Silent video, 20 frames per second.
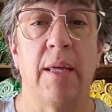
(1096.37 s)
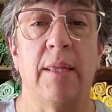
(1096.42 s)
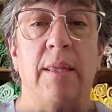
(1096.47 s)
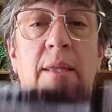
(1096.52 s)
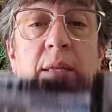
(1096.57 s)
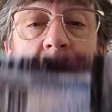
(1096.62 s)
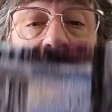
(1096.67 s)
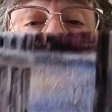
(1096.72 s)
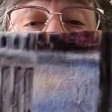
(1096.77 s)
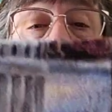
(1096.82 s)

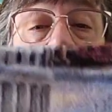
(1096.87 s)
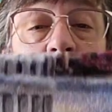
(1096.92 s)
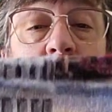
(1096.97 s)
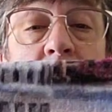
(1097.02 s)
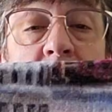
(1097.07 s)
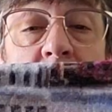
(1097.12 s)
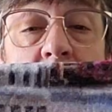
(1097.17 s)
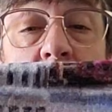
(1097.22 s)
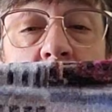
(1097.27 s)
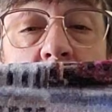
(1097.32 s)
this will
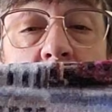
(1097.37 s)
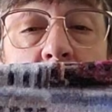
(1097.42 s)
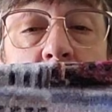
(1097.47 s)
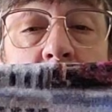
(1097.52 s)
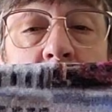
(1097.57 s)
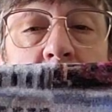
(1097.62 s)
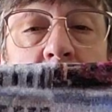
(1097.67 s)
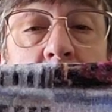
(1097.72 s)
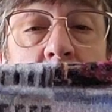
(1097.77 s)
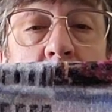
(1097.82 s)
be a
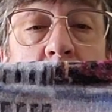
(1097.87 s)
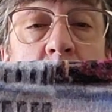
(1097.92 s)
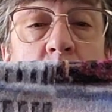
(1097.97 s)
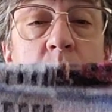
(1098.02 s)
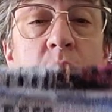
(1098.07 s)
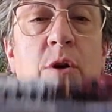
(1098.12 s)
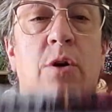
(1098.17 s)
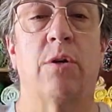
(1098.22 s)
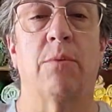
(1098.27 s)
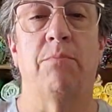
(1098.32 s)
completed
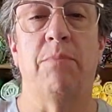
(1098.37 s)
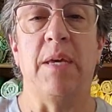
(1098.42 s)
work,